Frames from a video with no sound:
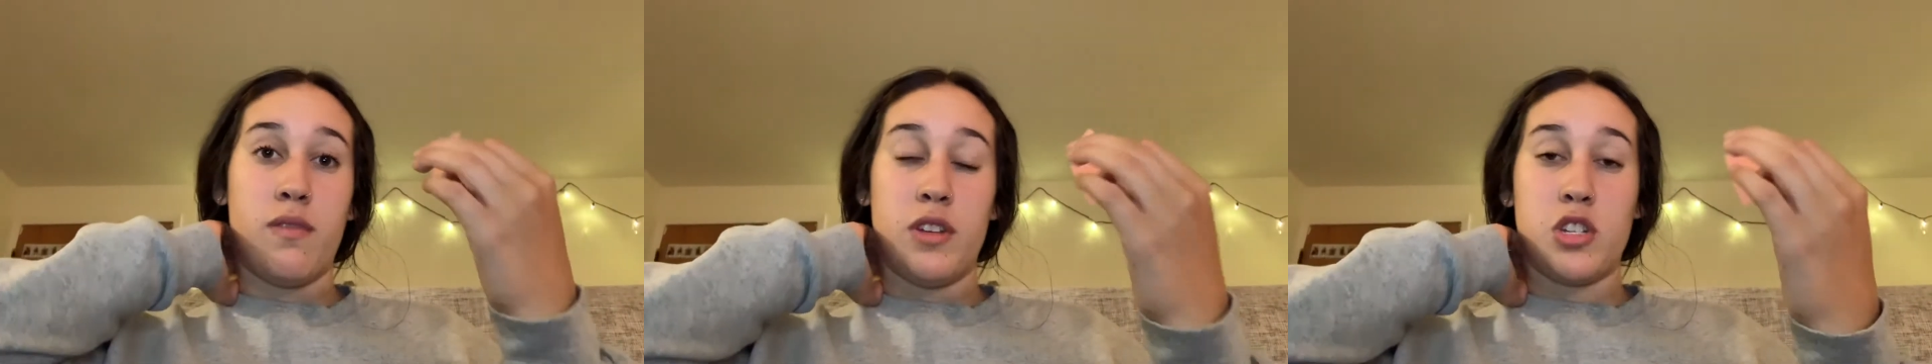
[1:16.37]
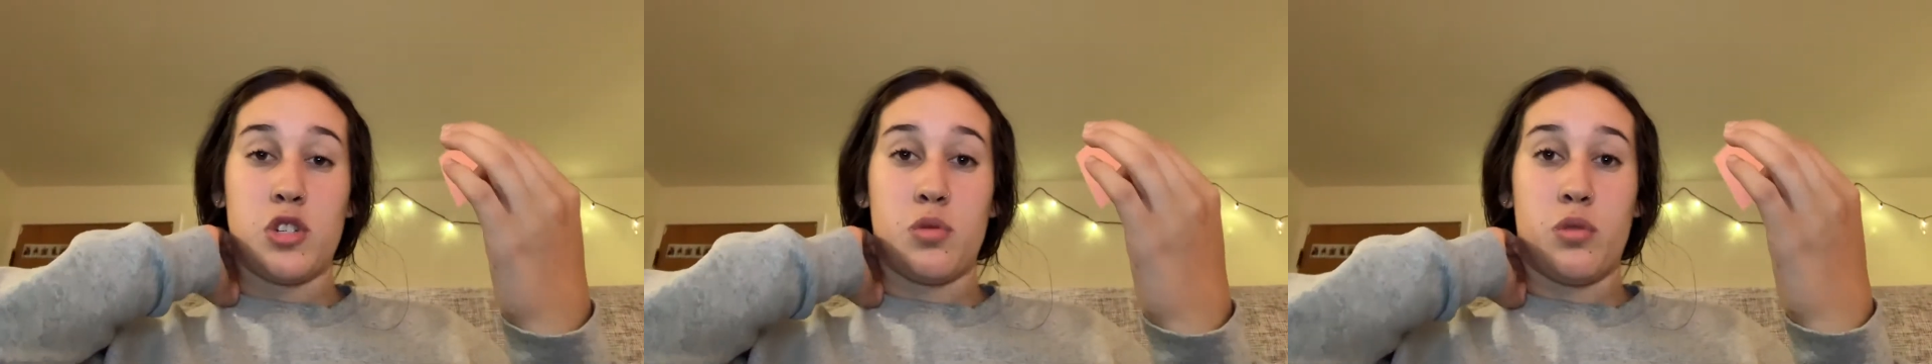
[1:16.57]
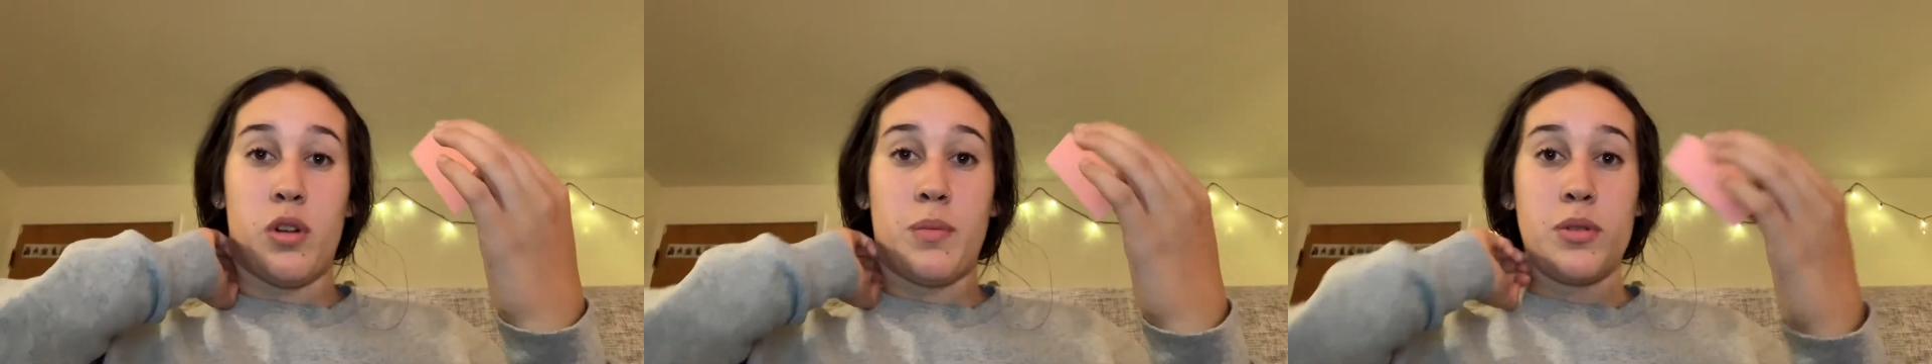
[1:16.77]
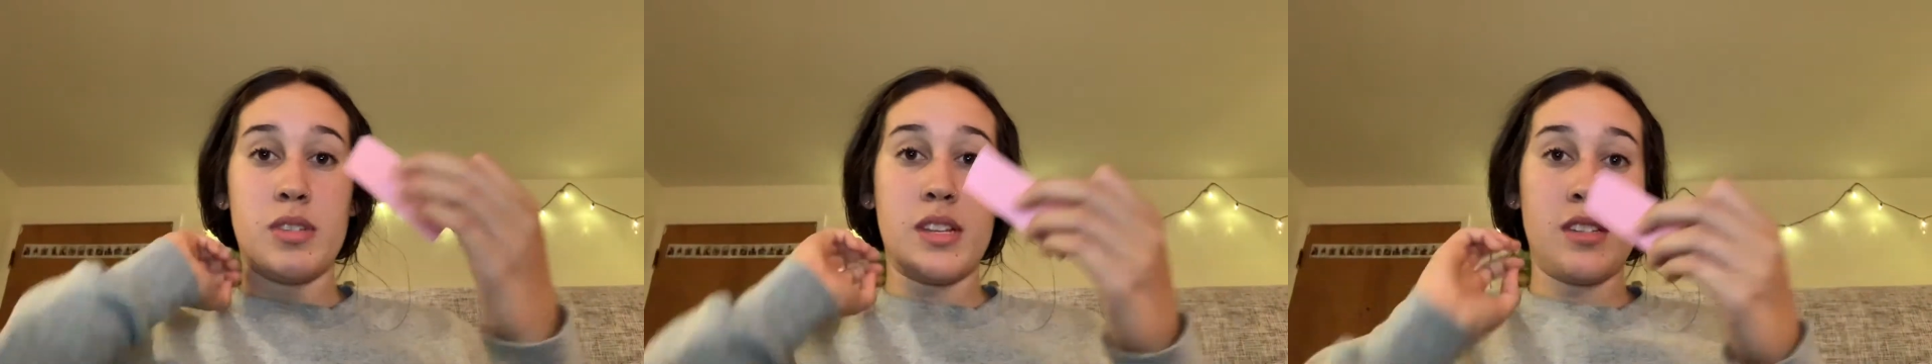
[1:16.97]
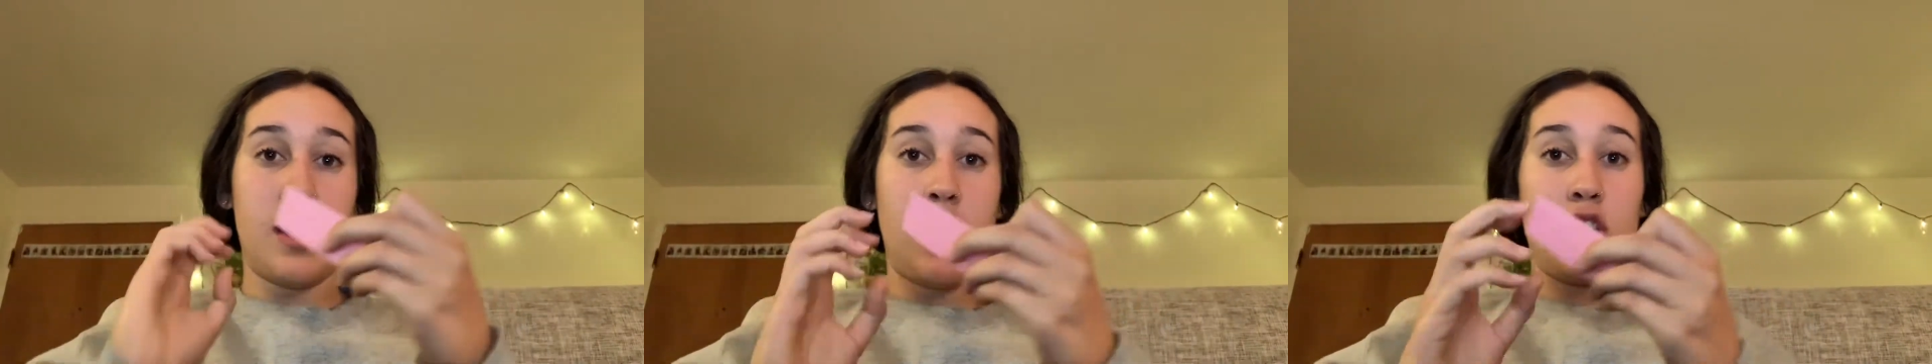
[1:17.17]
visual
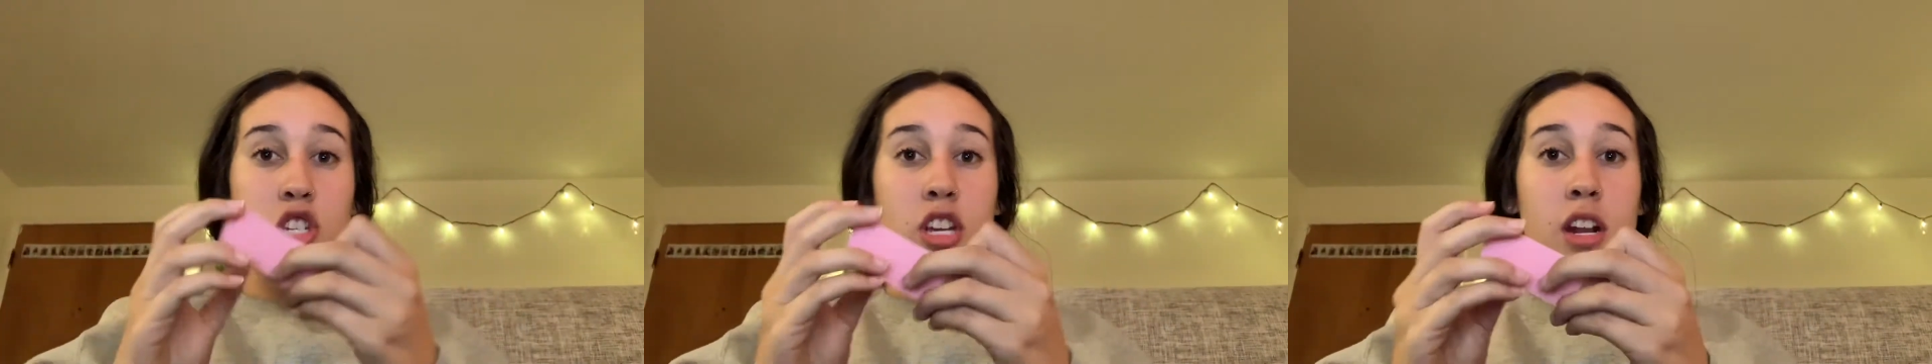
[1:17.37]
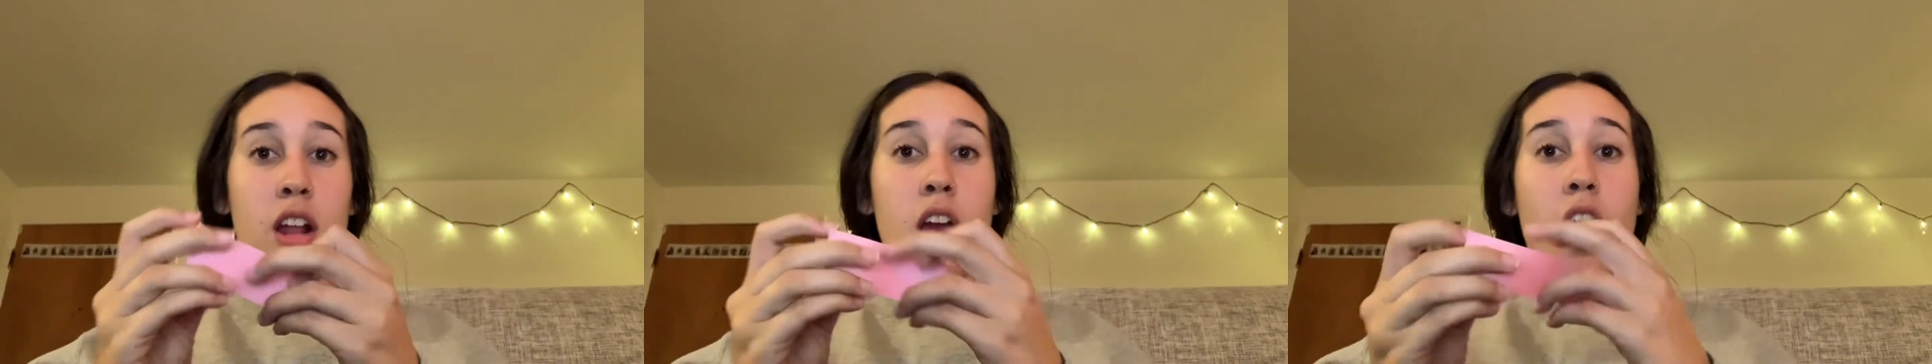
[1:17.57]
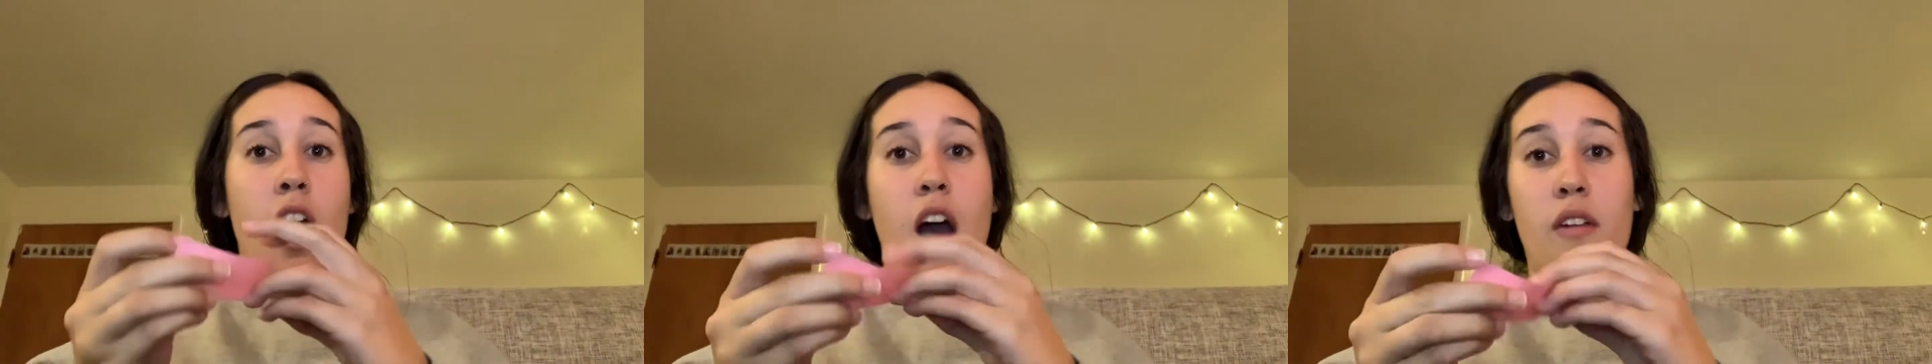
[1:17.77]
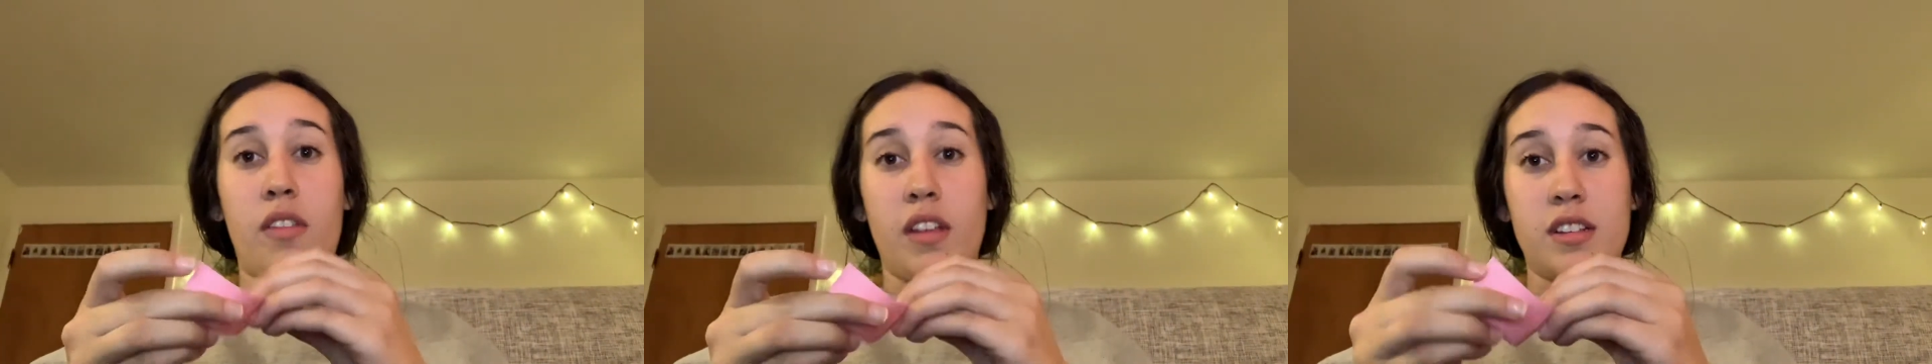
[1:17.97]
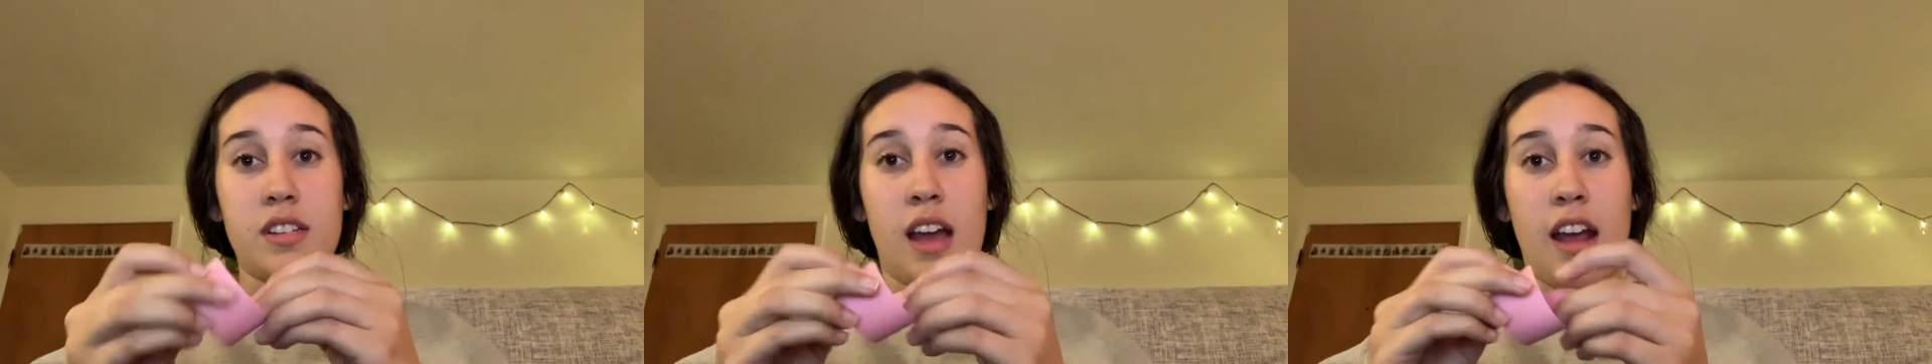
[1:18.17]
representation of
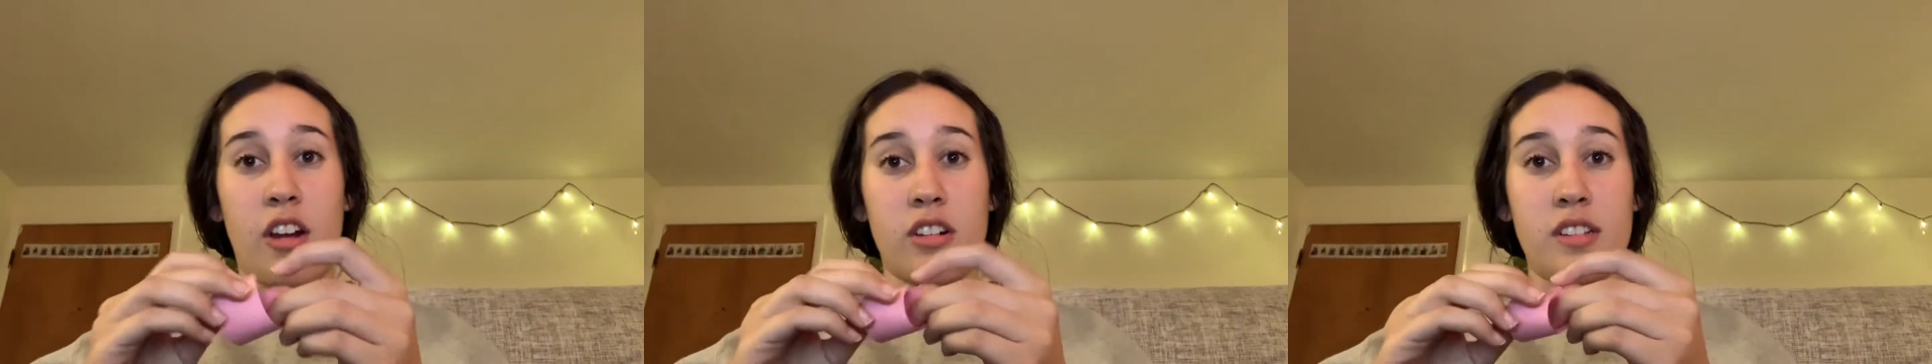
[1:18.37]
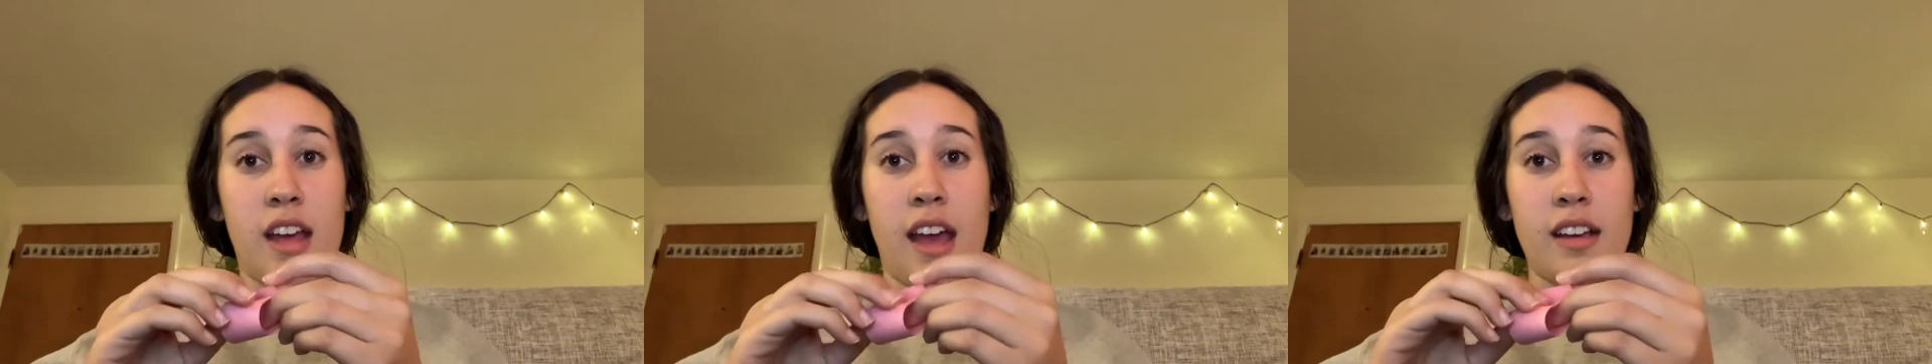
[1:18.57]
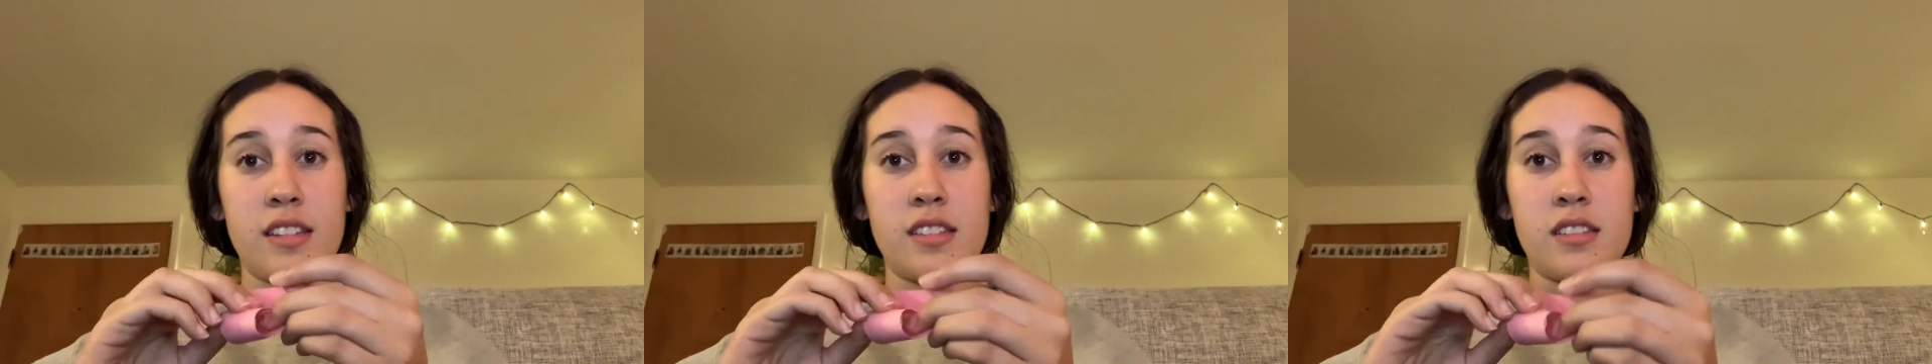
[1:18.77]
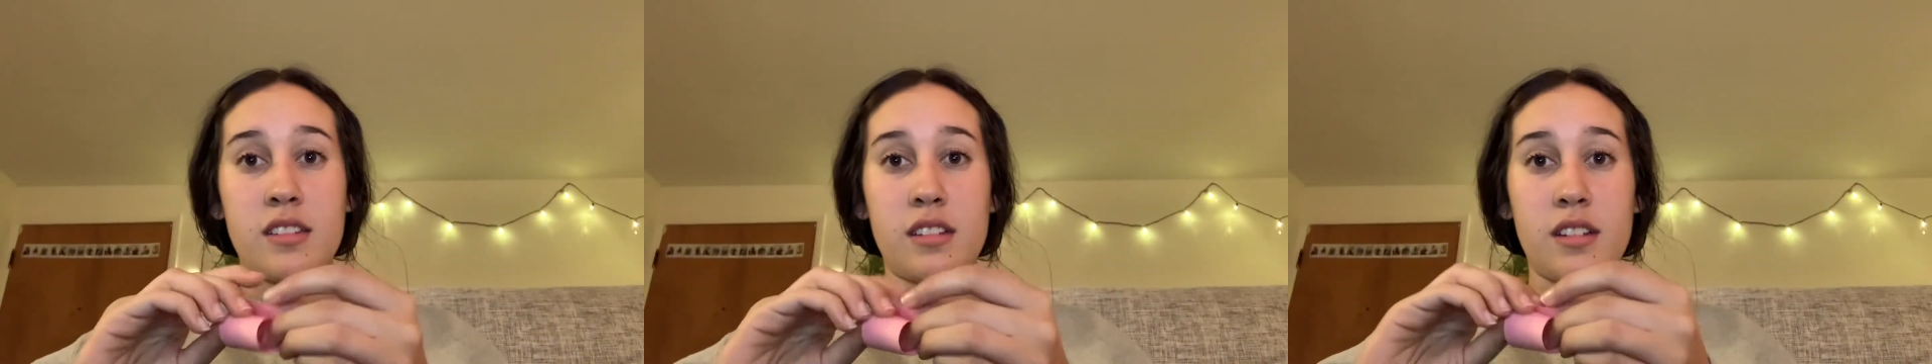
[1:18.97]
the entire text